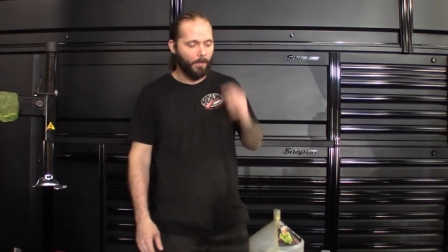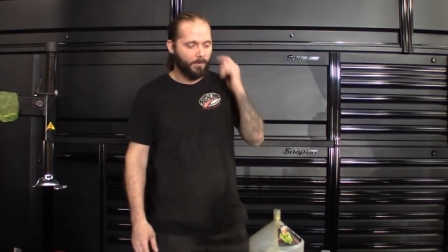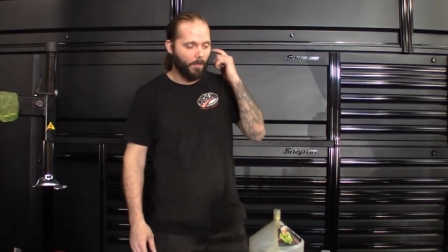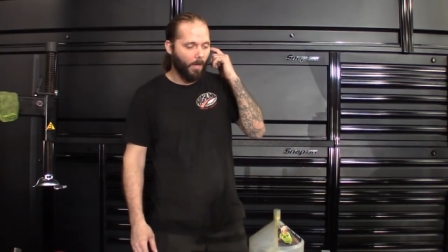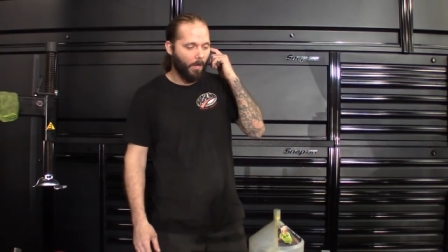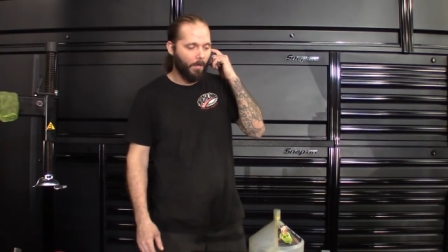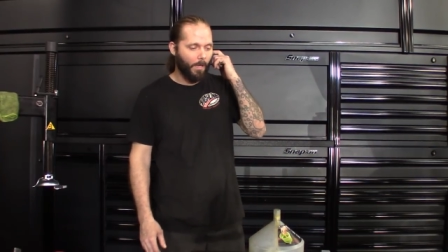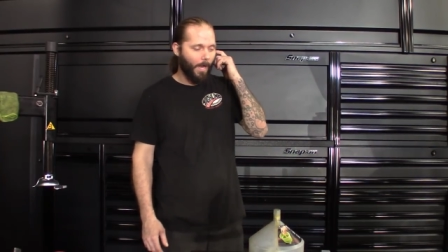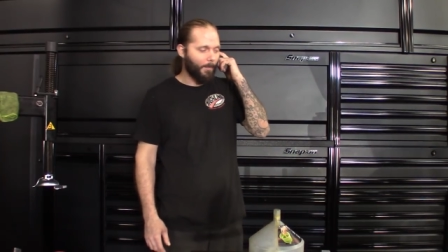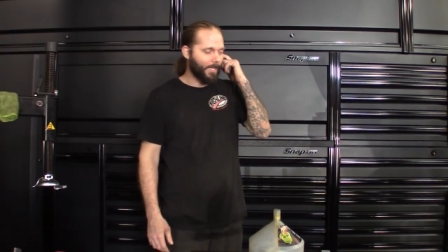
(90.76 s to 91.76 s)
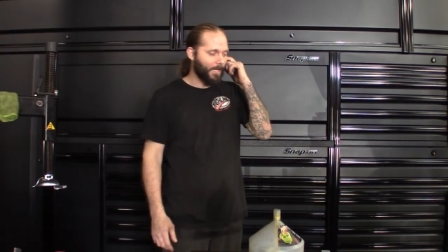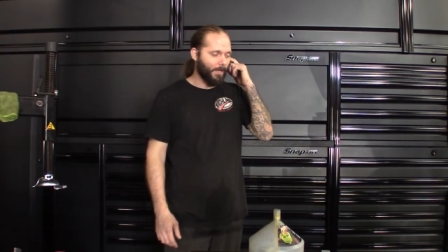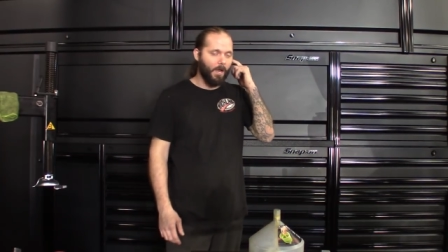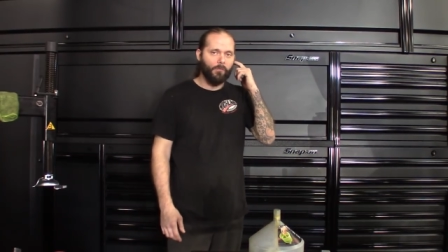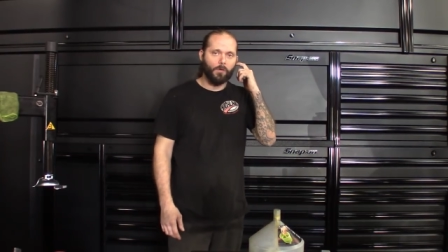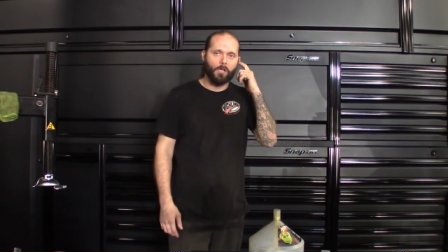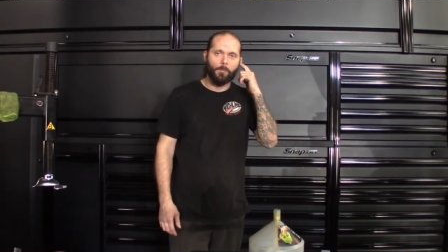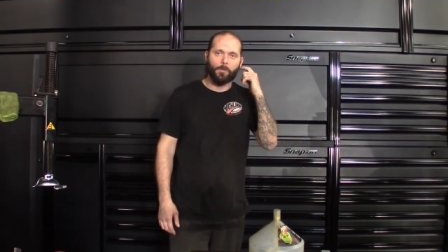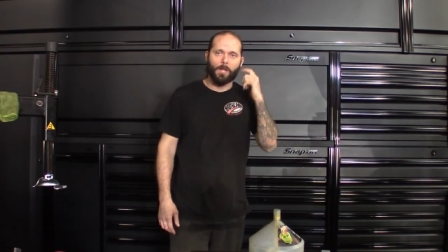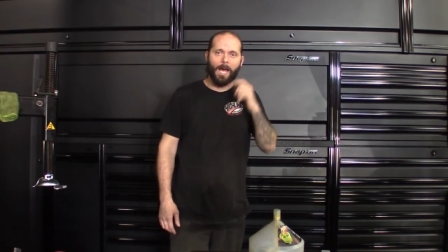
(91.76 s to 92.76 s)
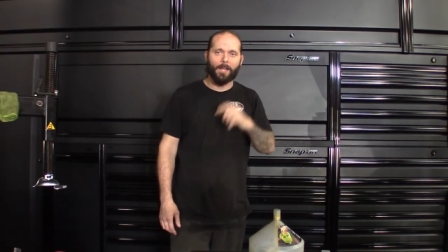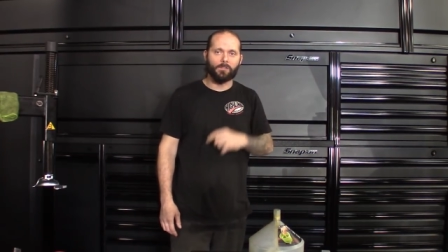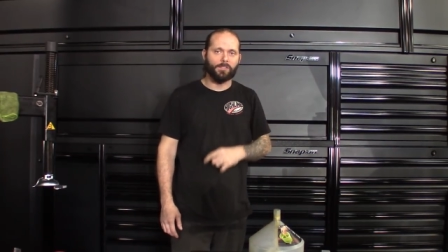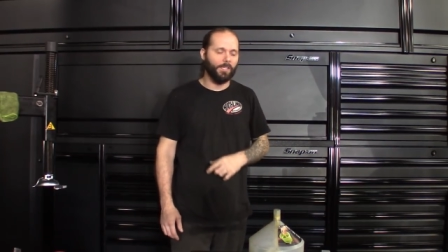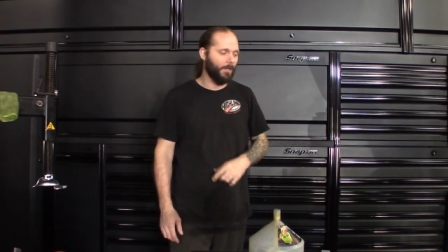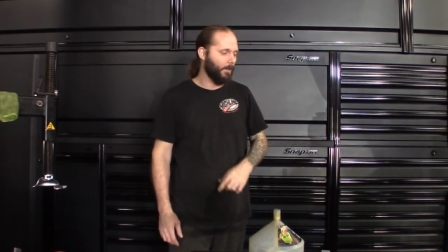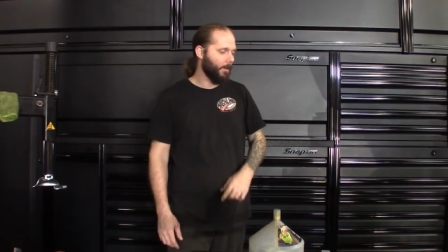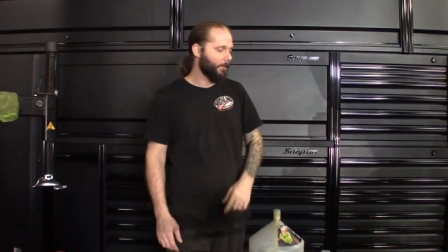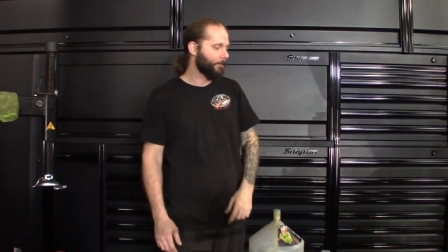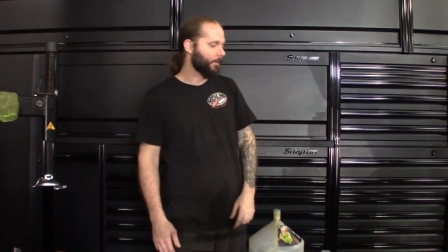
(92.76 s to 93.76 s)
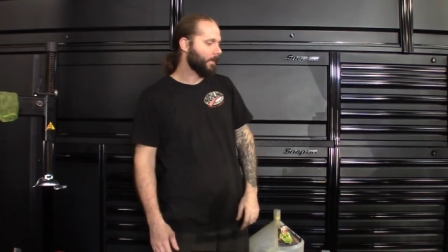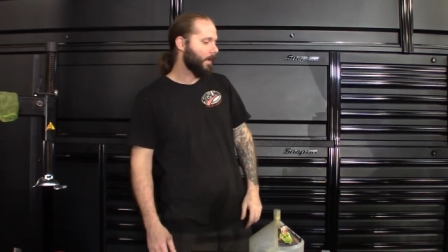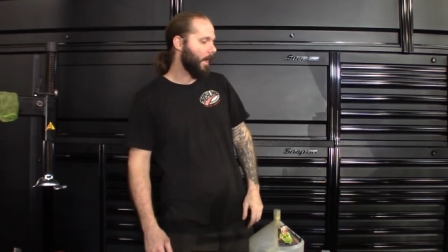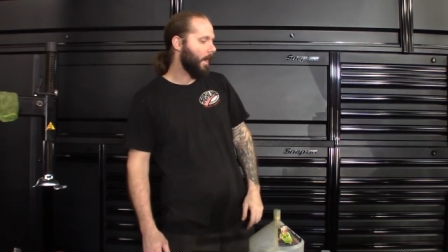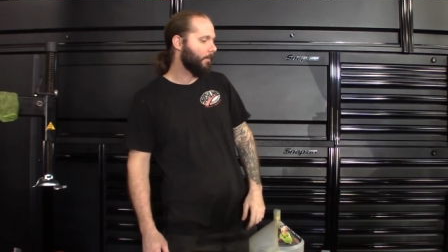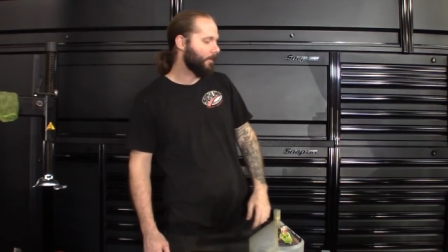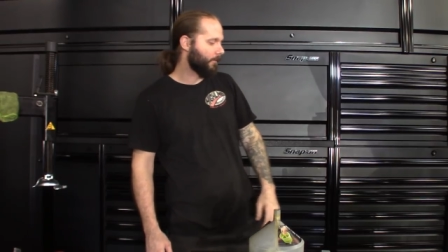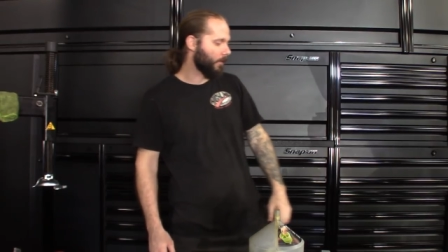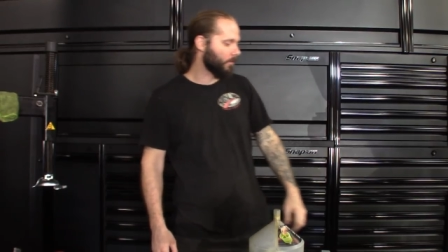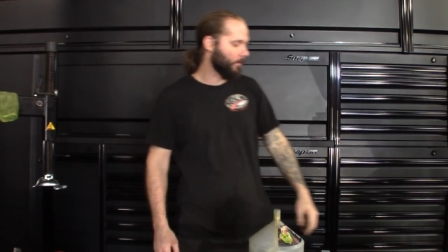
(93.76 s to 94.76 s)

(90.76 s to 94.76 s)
So I'm going to kick it off with a couple of Lisles here. Uh, the first